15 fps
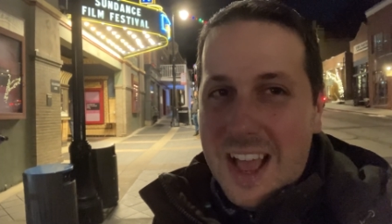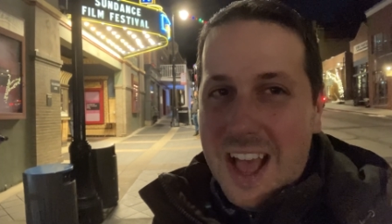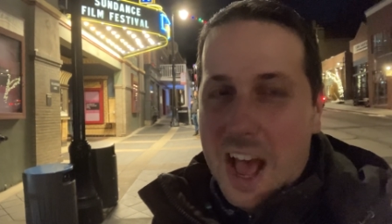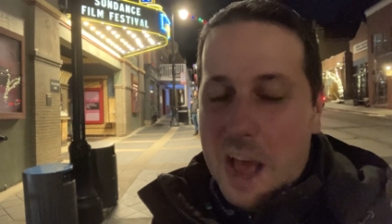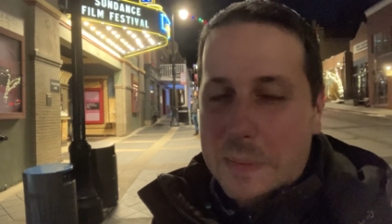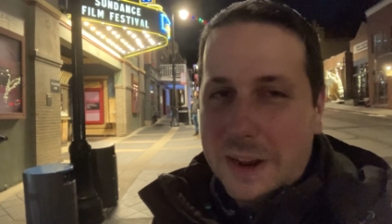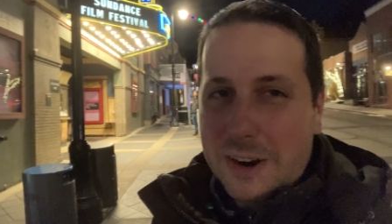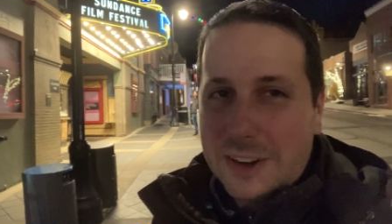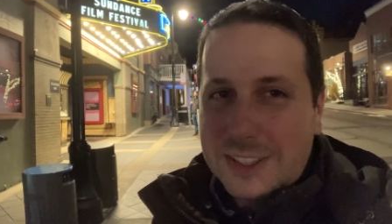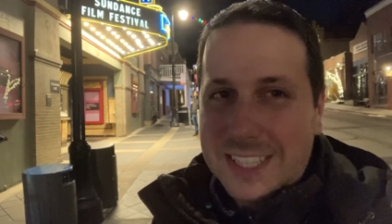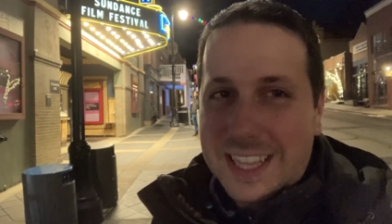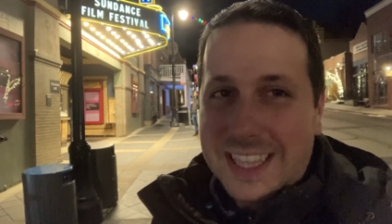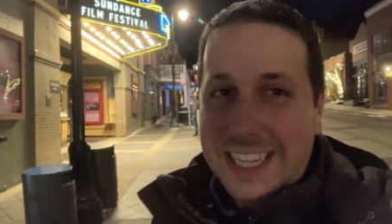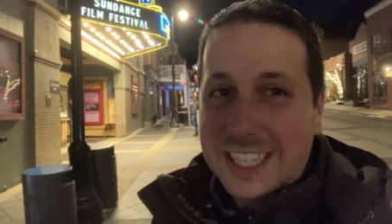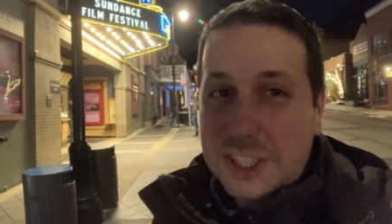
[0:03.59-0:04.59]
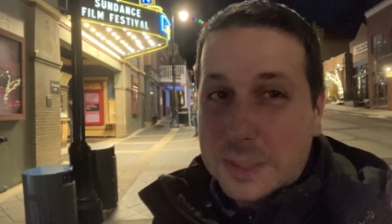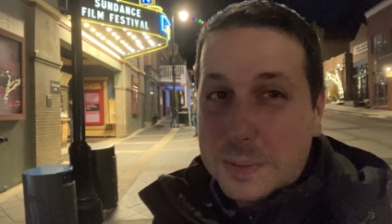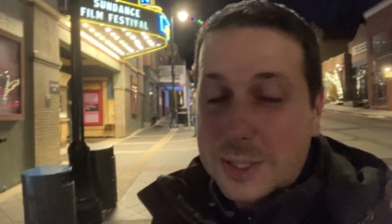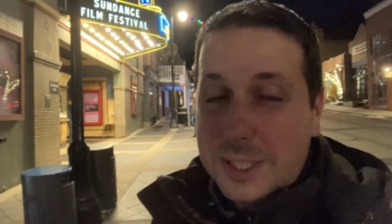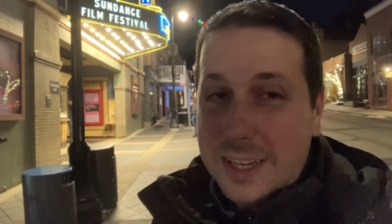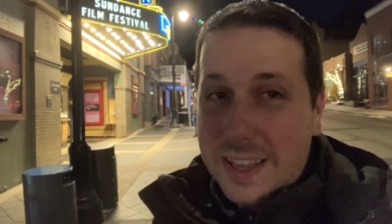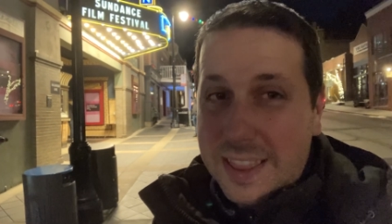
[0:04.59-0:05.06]
I'm here outside the
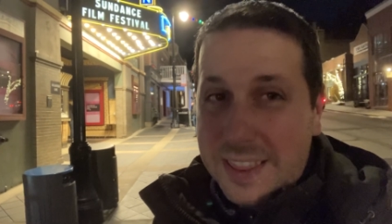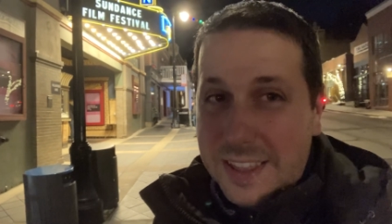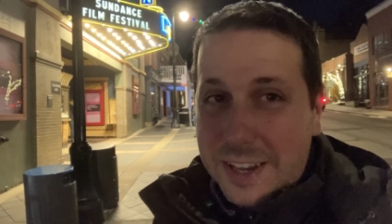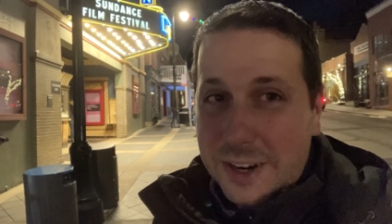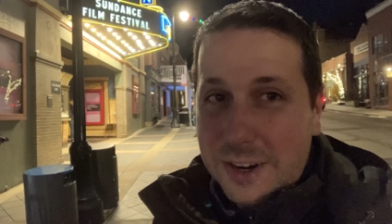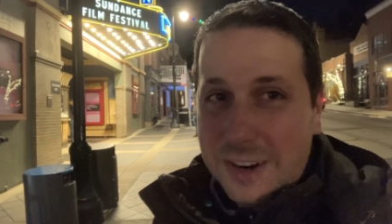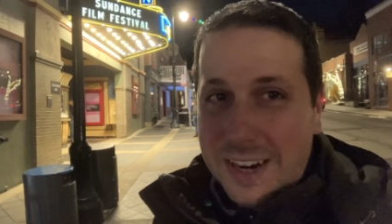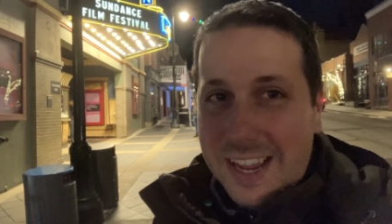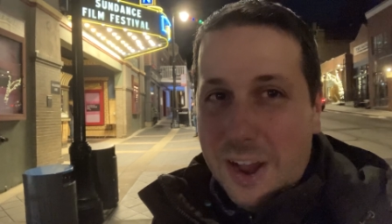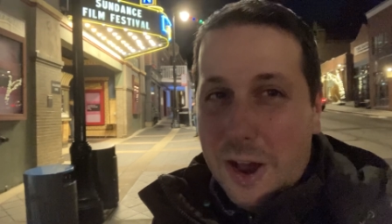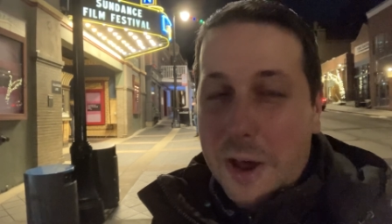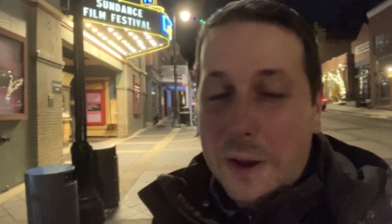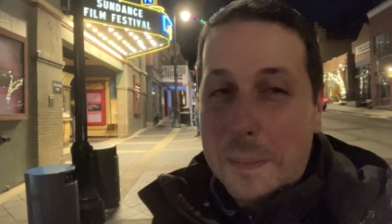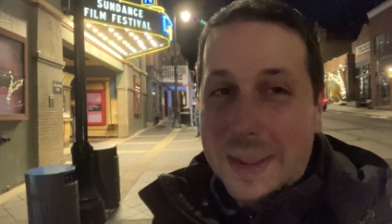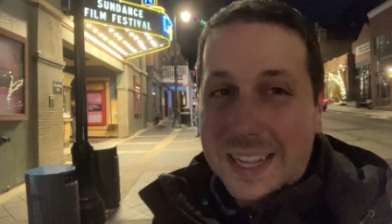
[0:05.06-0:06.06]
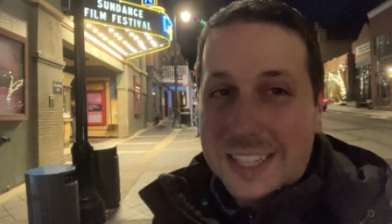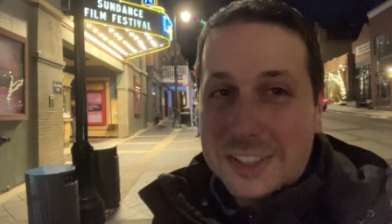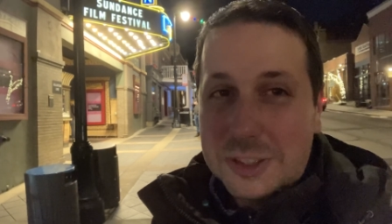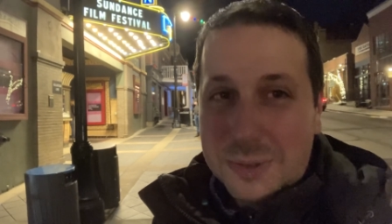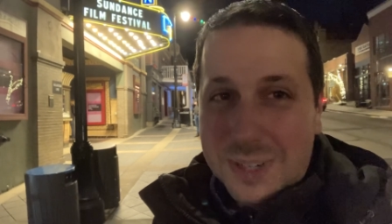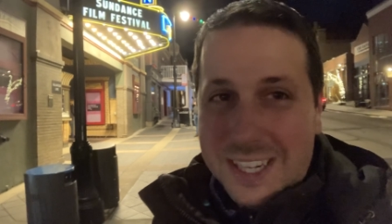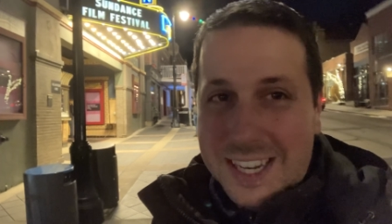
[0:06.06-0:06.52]
Egyptian Theater on Main
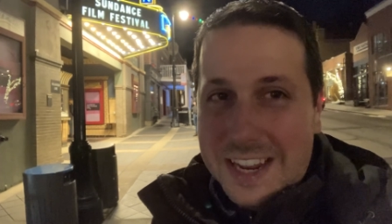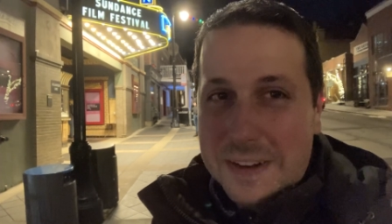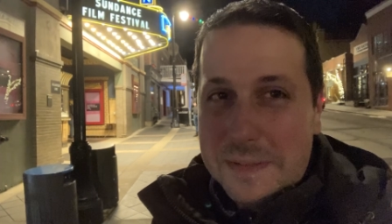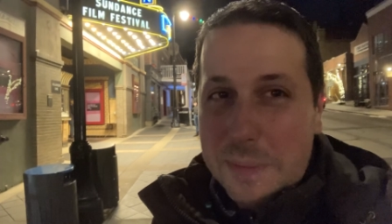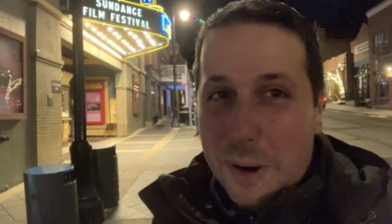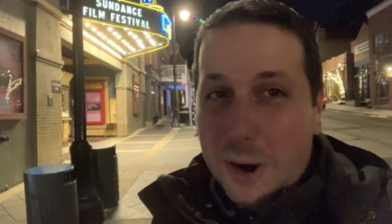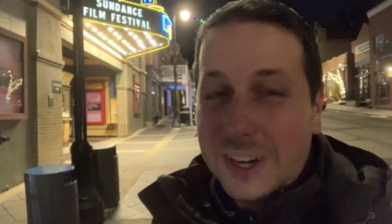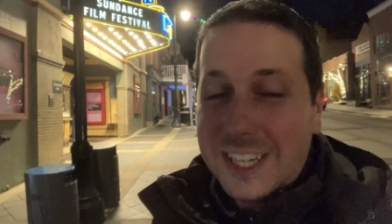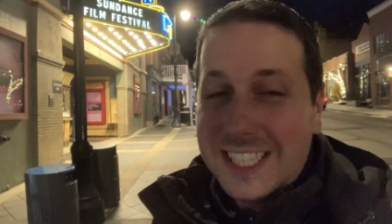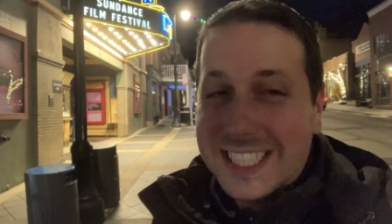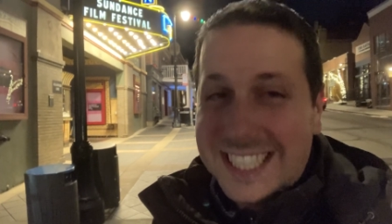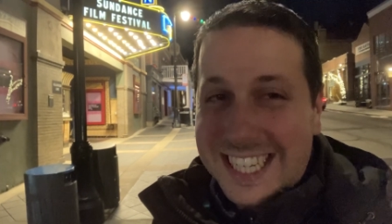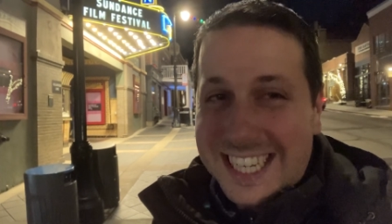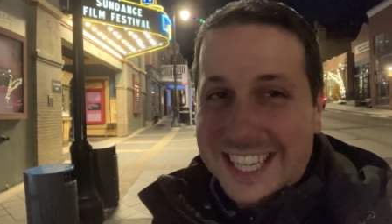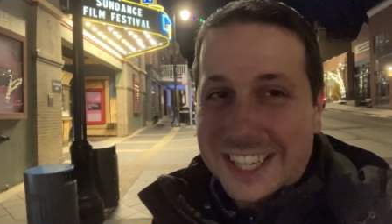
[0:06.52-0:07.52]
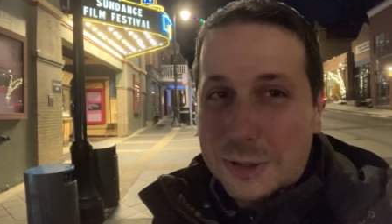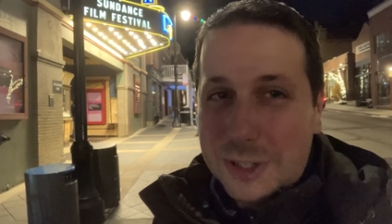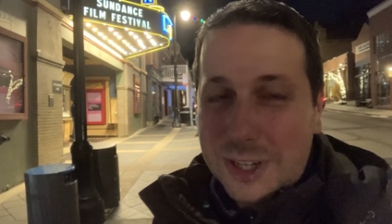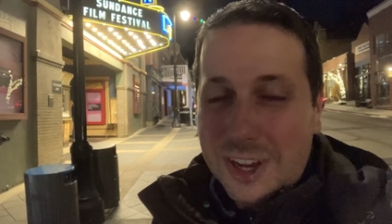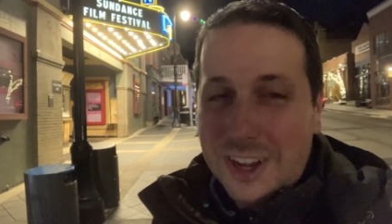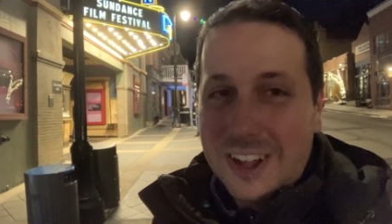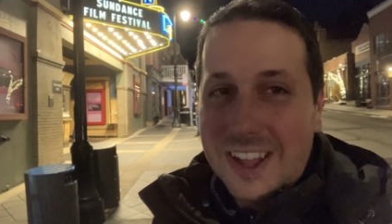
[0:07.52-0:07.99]
Street in Park City,
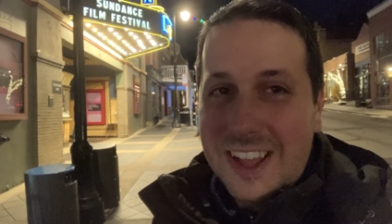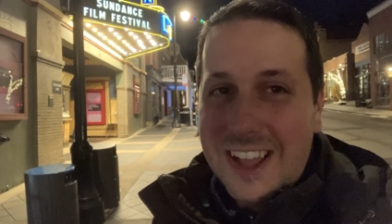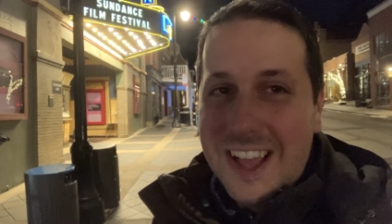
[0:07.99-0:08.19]
Utah.